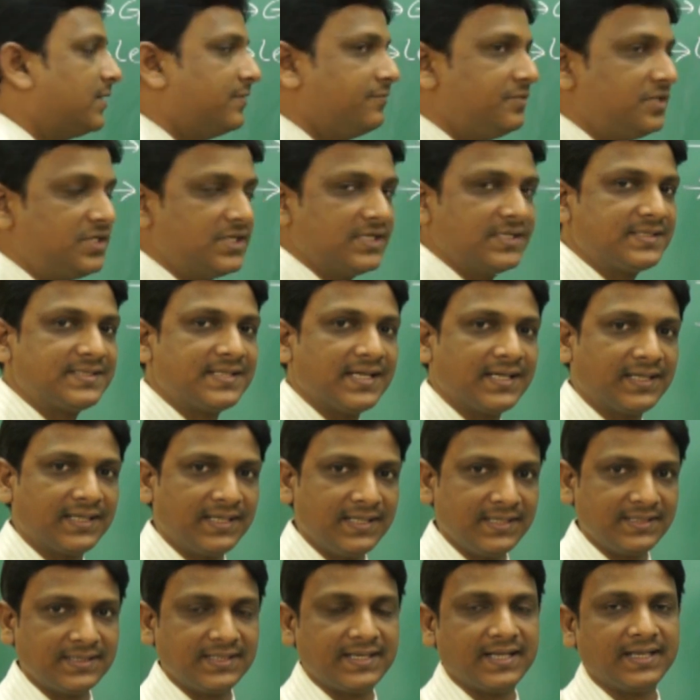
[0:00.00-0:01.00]
which is
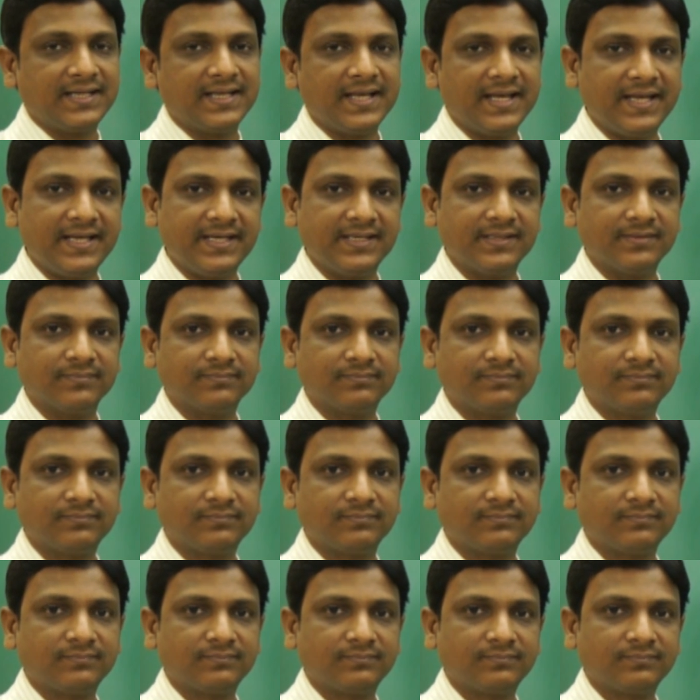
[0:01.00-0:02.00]
secreted again,
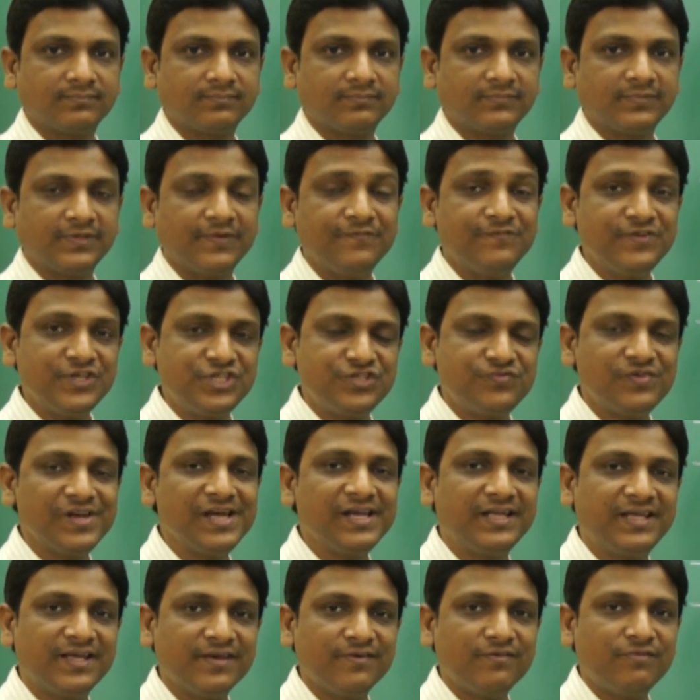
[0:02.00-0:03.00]
which
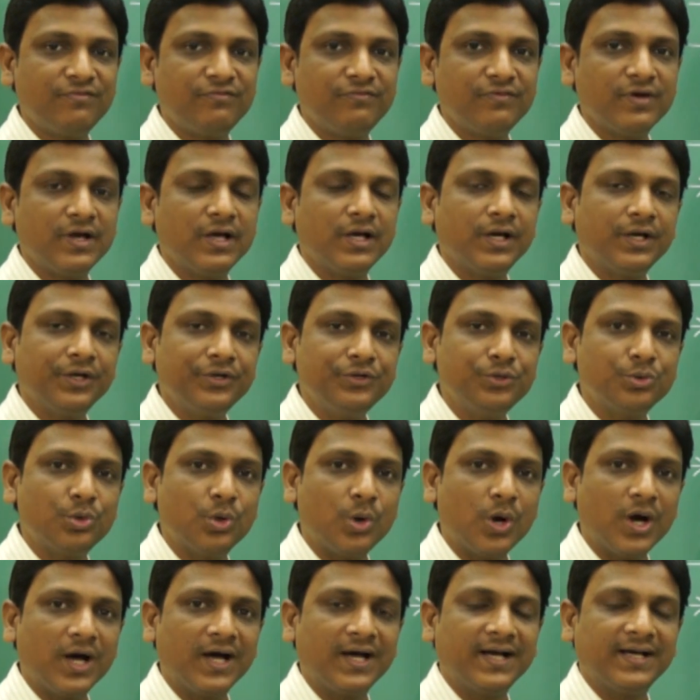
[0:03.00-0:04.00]
will give
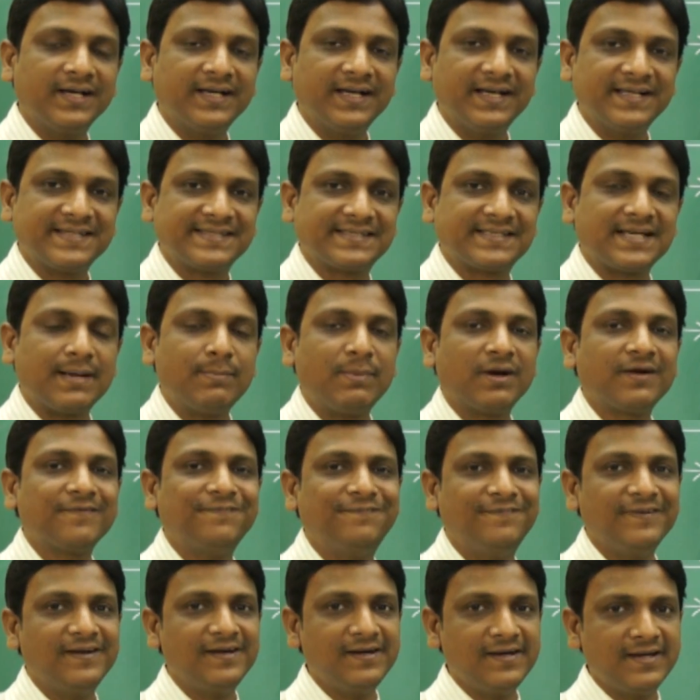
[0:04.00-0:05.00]
you a
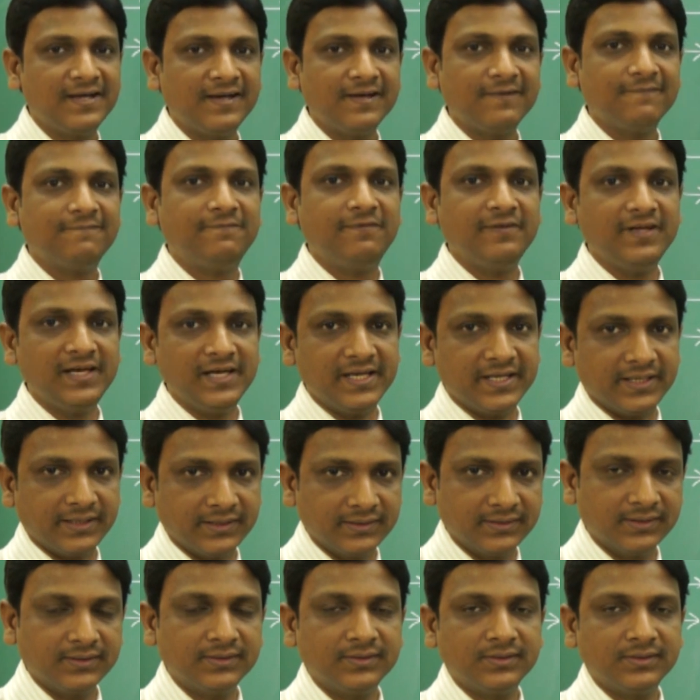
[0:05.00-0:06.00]
stomach filled feeling.